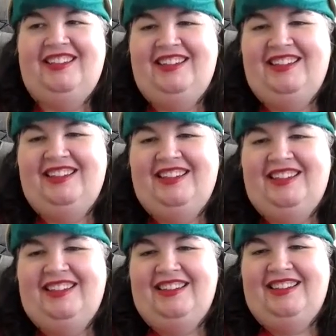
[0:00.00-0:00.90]

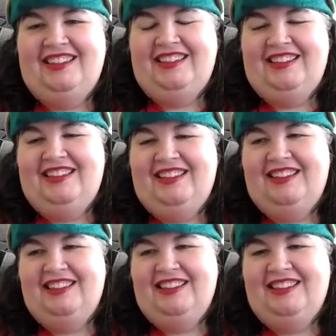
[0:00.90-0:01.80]

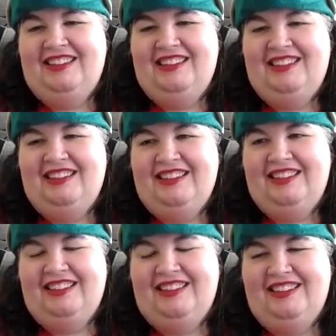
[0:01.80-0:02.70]

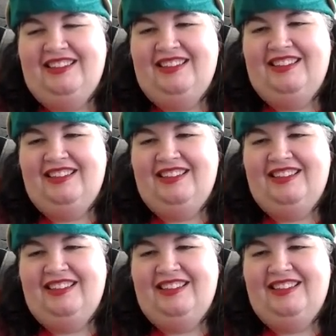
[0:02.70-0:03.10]
This person isn't speaking.